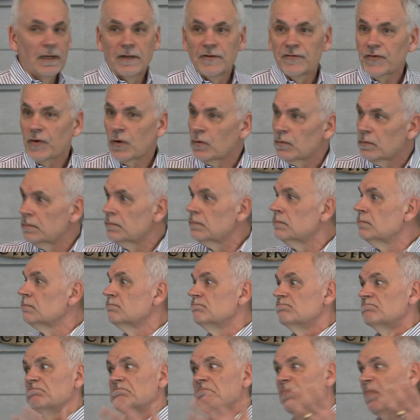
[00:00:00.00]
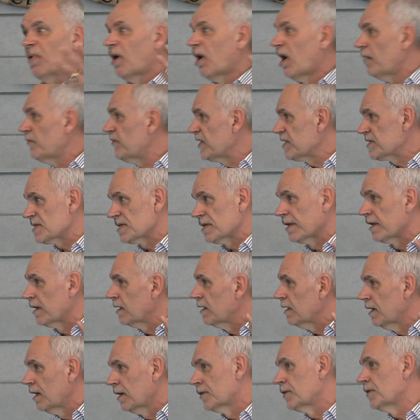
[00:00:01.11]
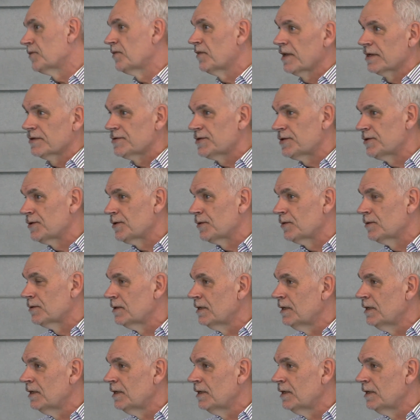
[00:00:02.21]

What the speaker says: So obviously a good thing to do.